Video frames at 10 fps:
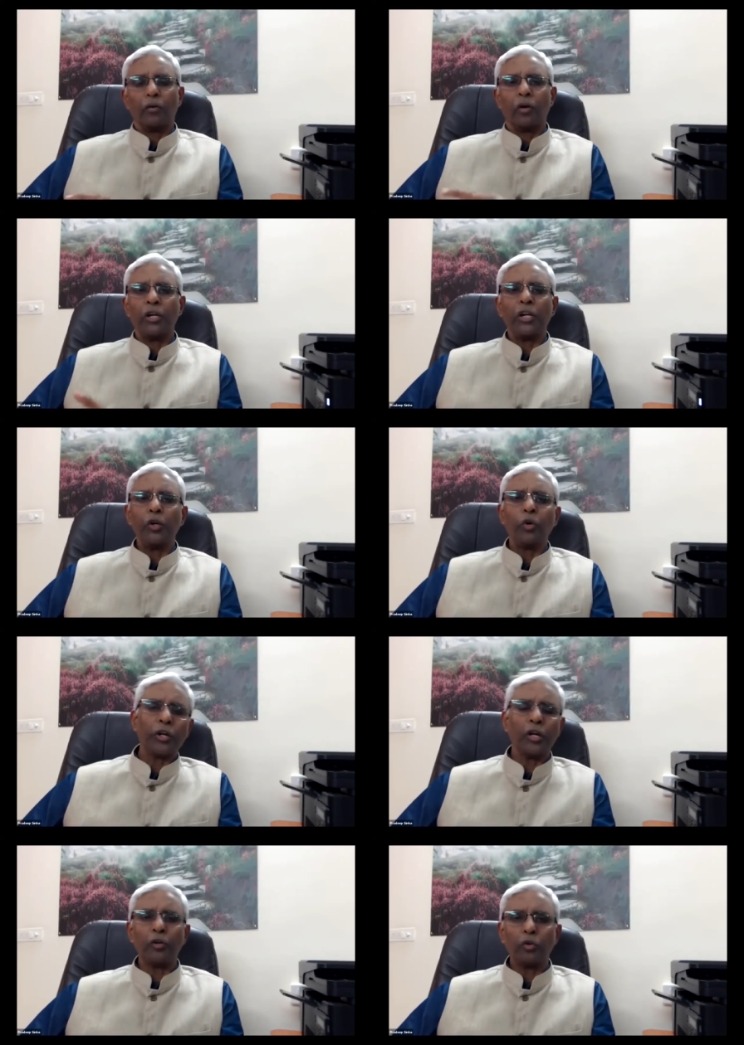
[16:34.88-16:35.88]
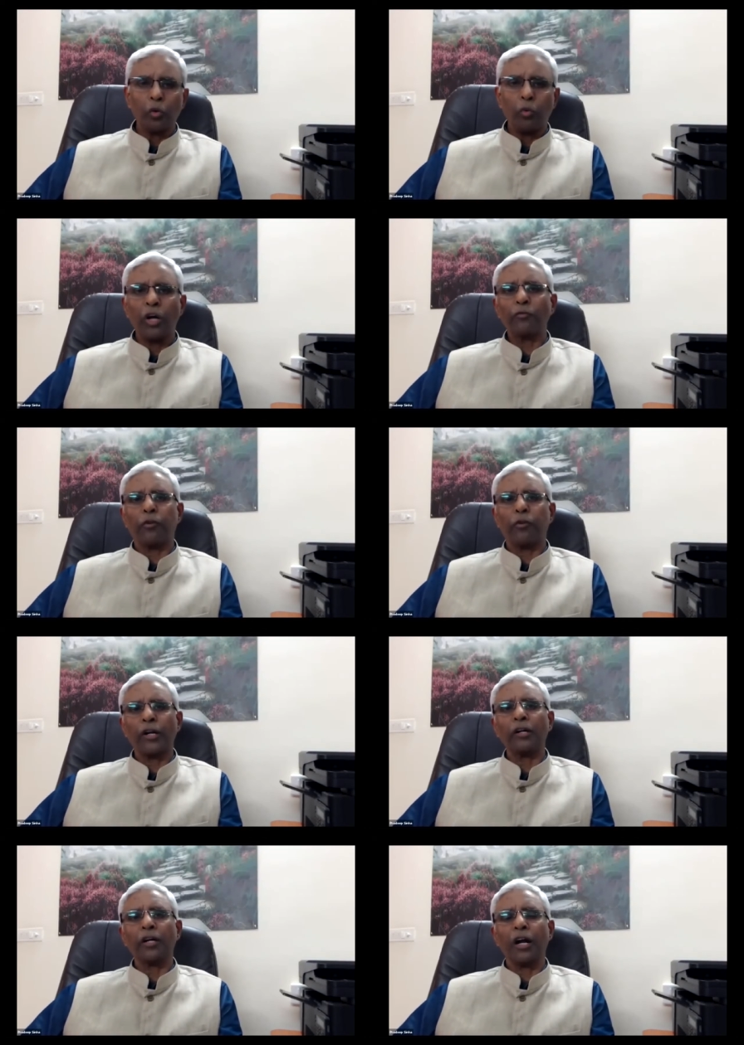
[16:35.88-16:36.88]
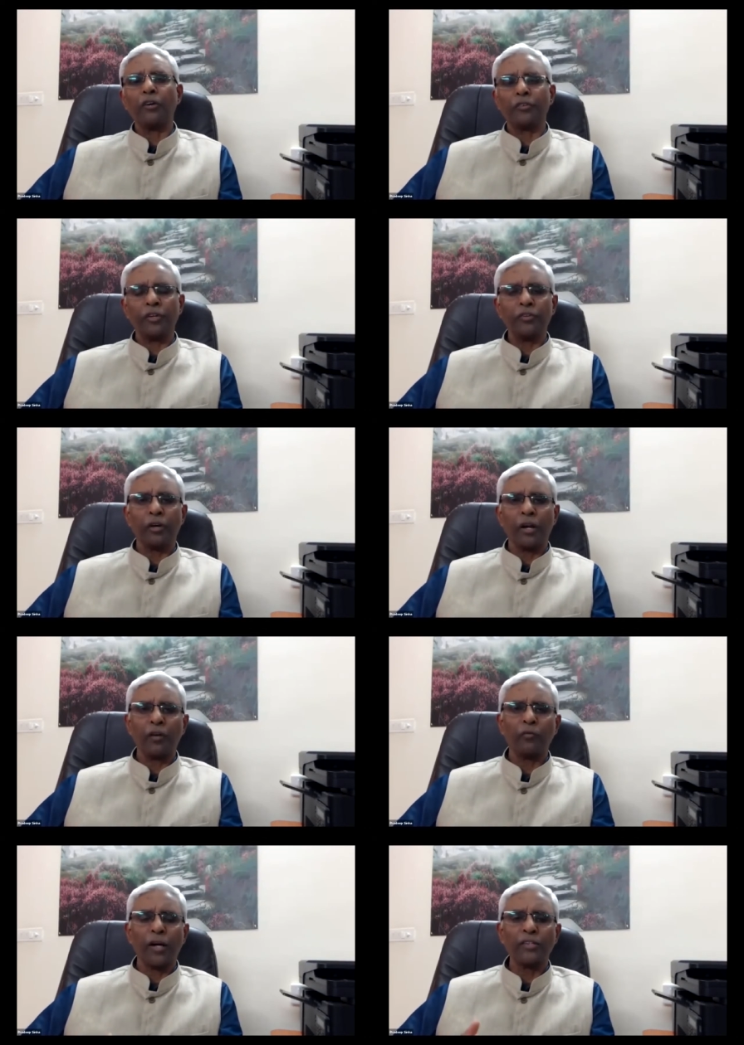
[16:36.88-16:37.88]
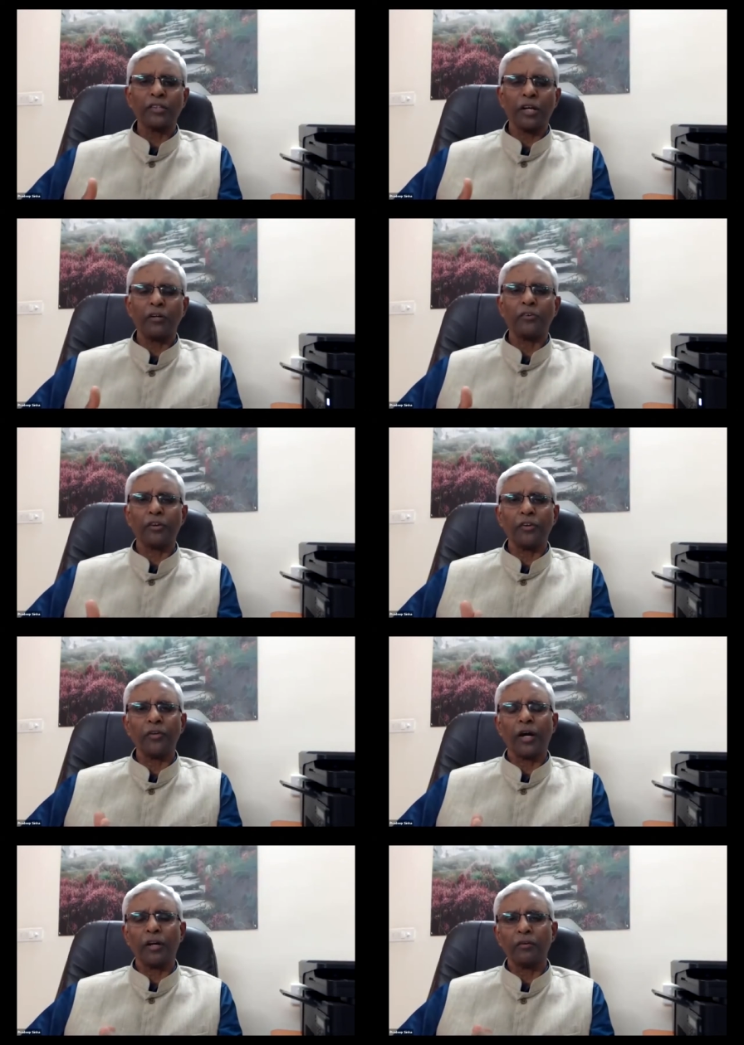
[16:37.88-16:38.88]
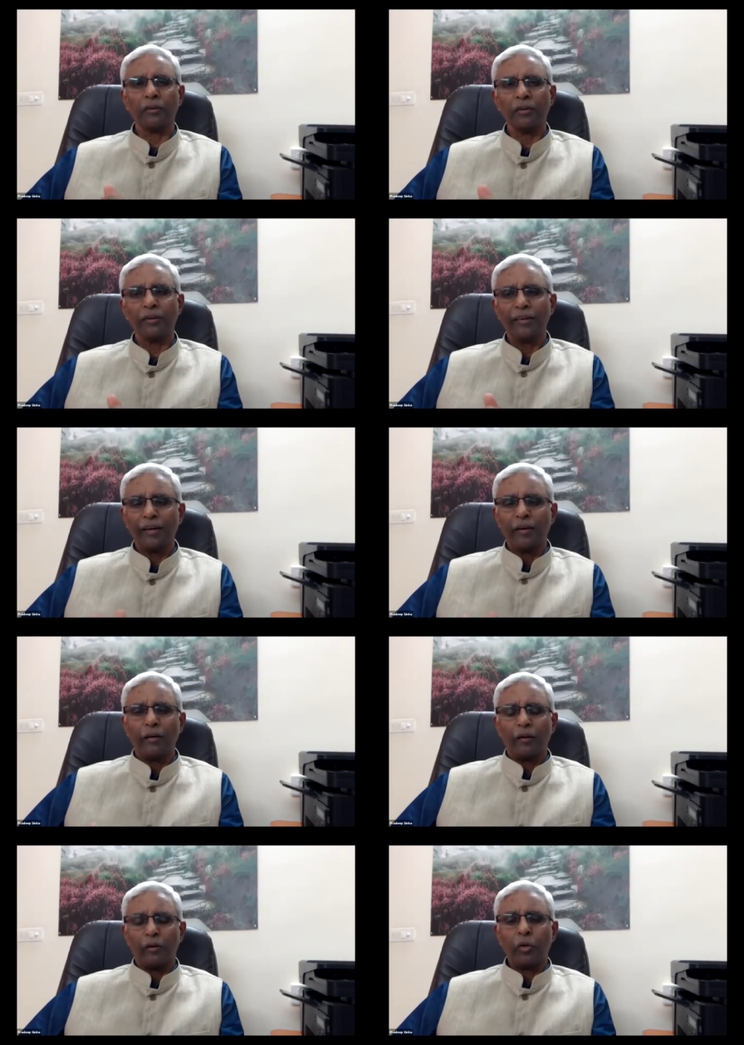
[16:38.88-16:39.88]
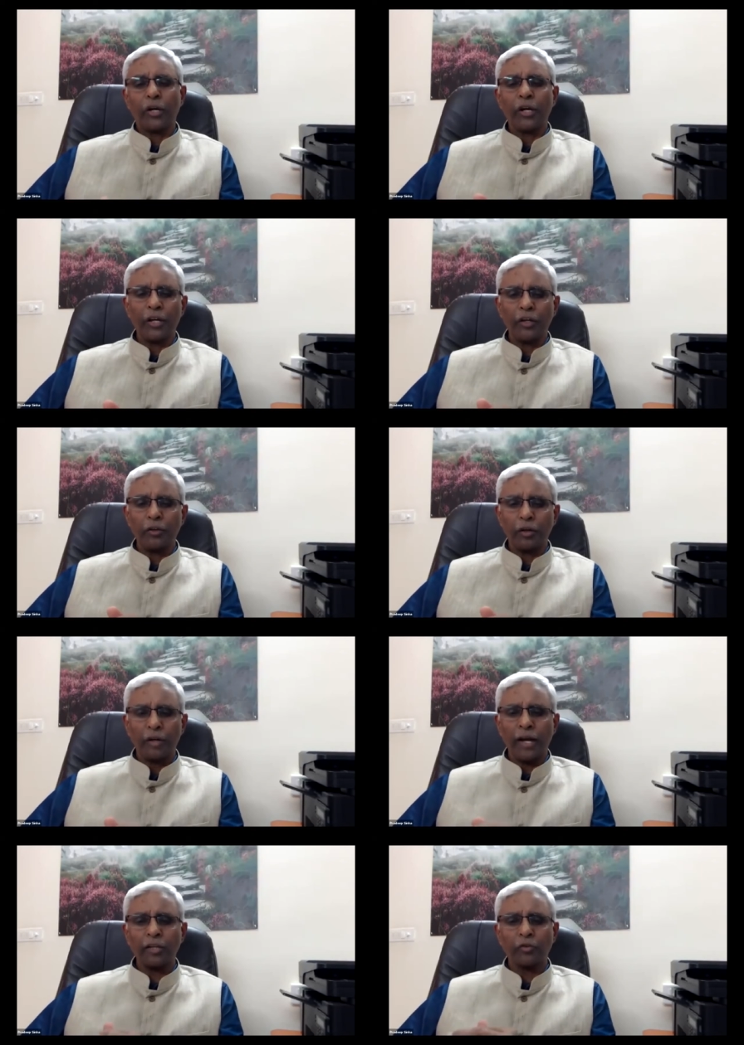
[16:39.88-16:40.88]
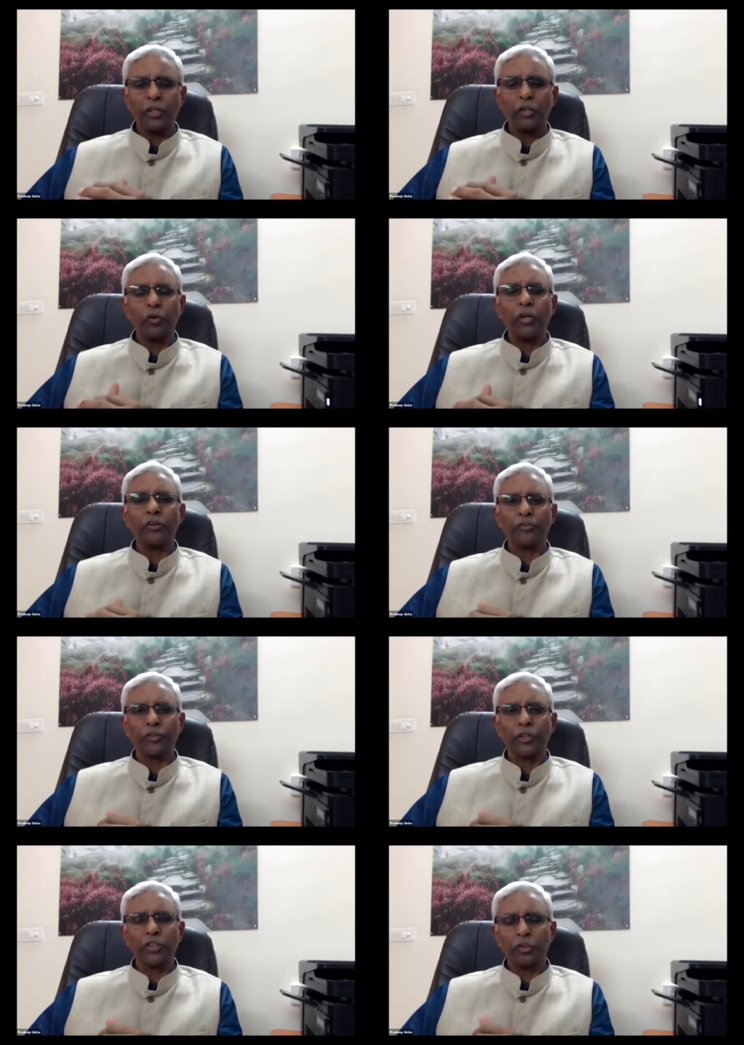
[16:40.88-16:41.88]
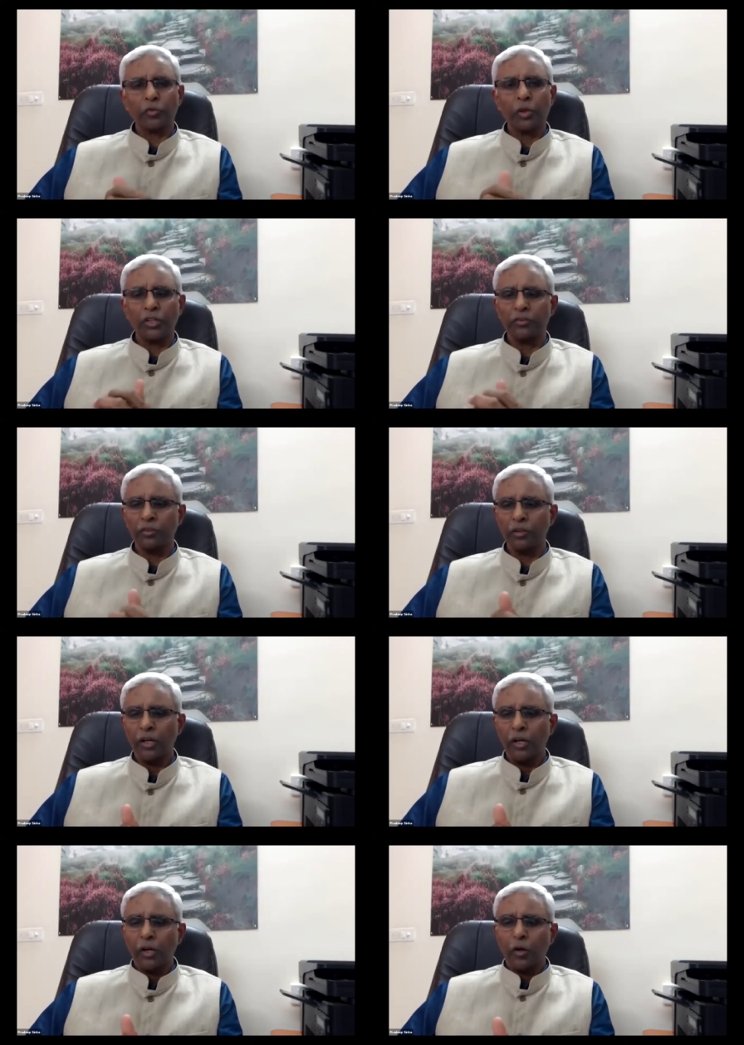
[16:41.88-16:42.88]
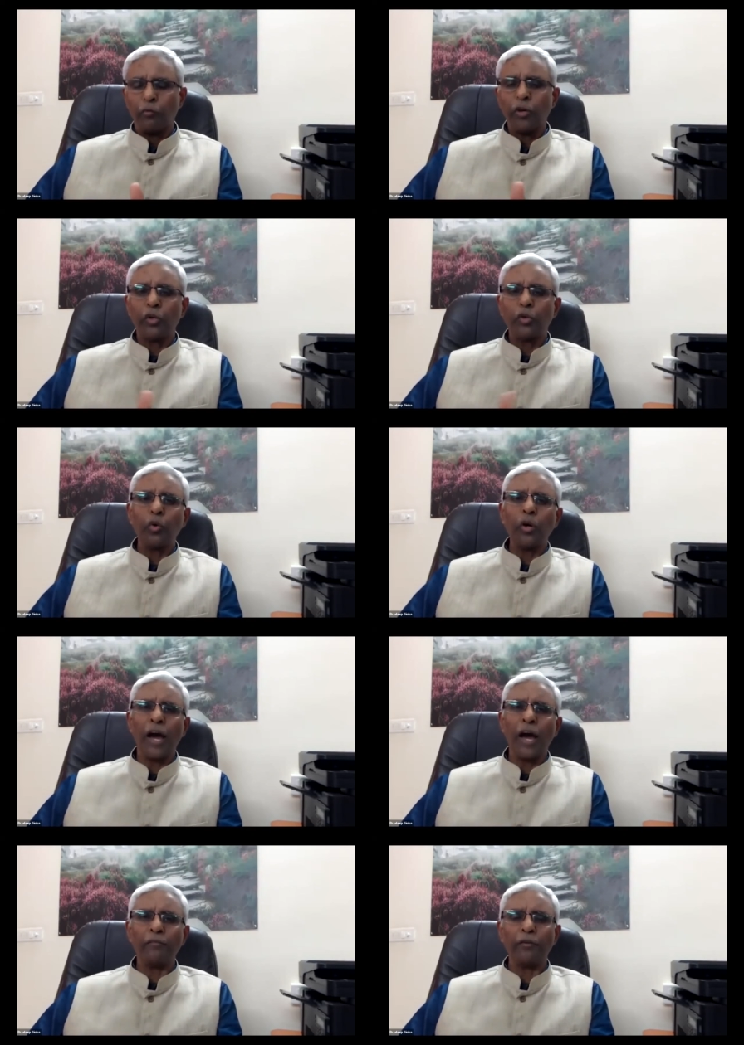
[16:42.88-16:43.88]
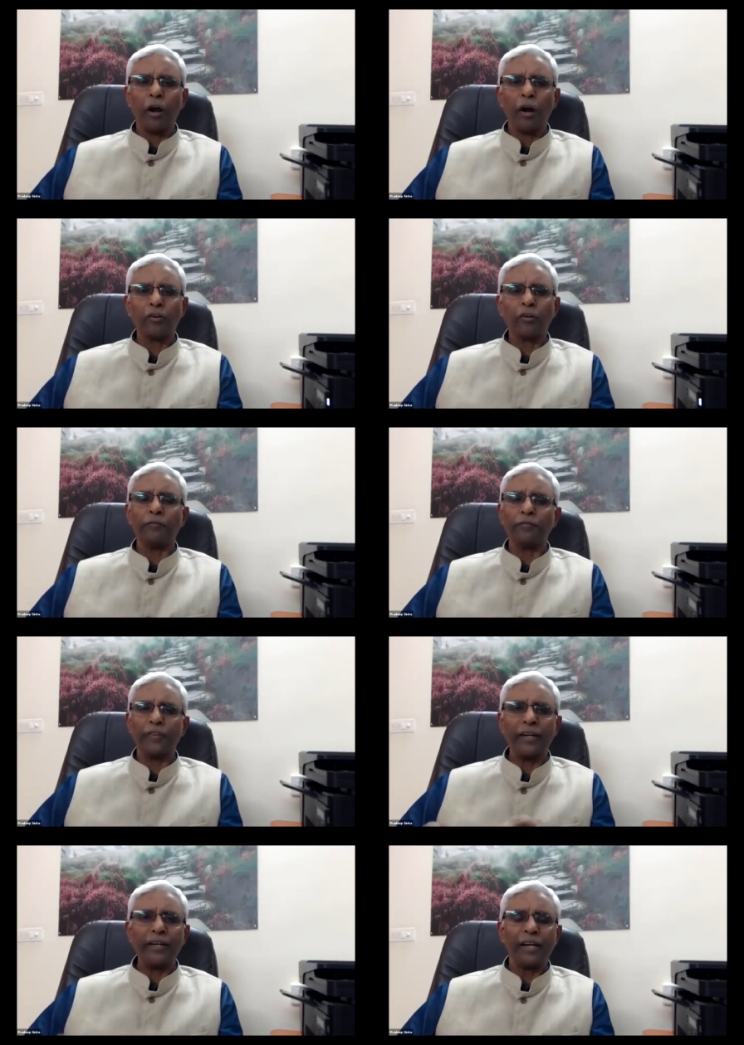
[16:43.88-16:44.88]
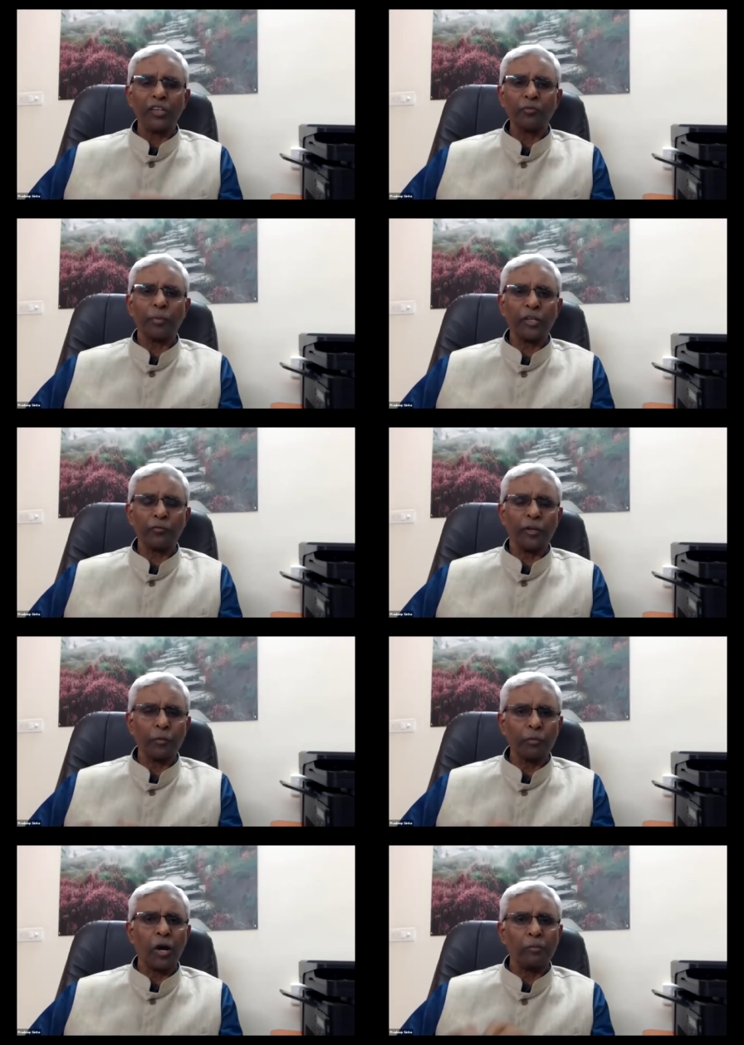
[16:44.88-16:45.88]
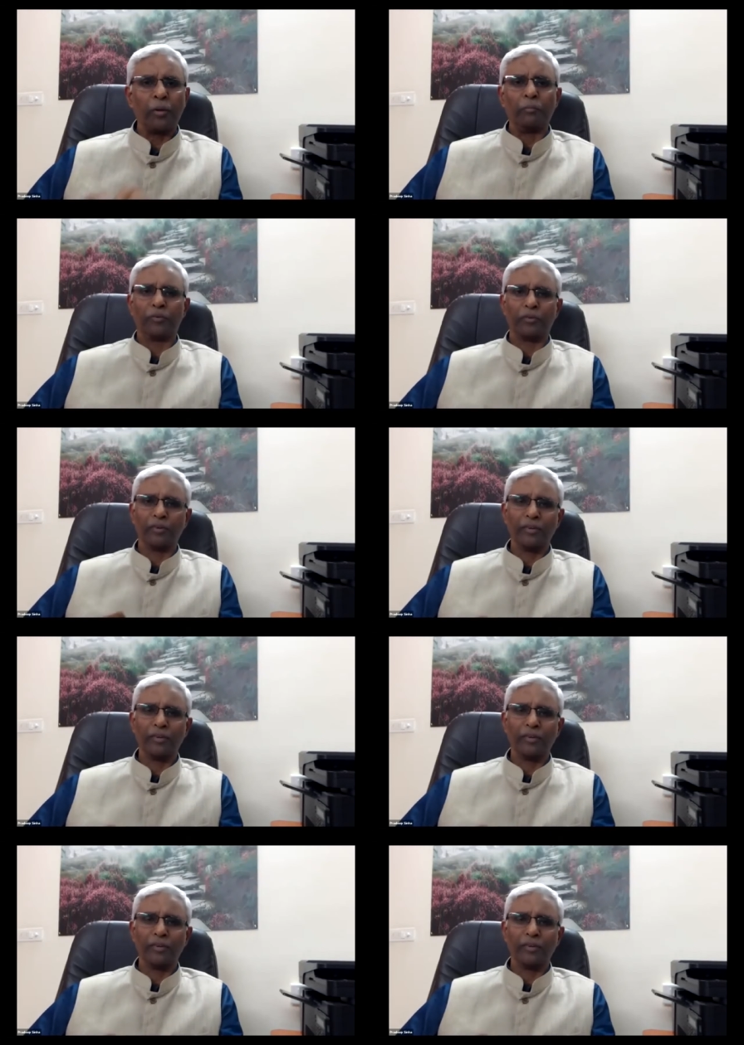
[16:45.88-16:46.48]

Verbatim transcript: only look into what foreign countries or advanced countries are looking in actually doing research towards we do have lot of india specific problems